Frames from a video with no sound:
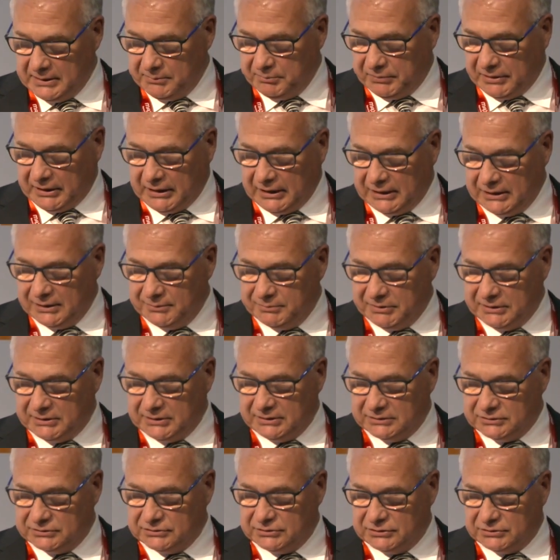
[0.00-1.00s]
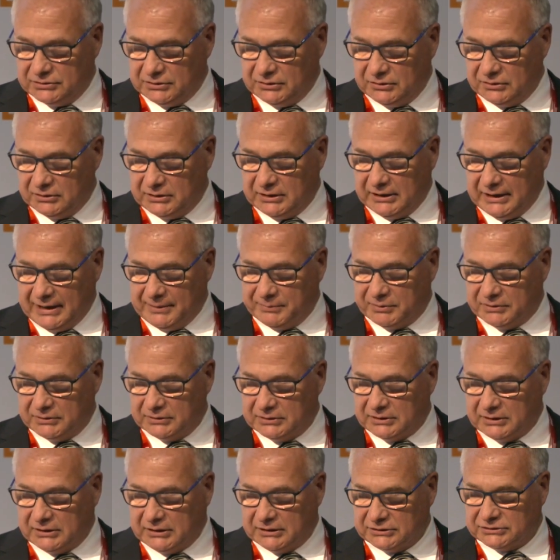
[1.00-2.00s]
partly because the total capital
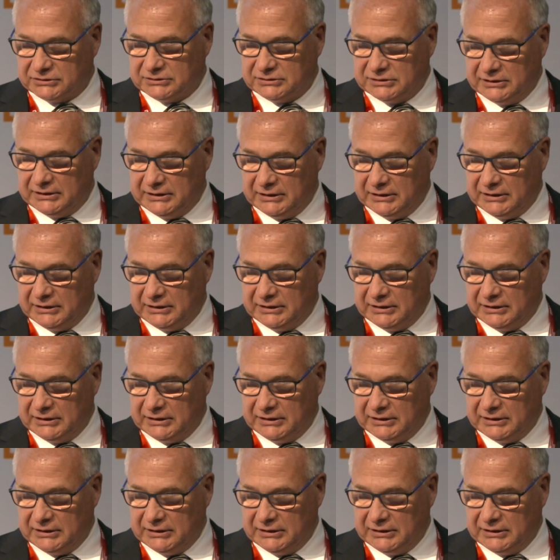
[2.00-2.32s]
cost to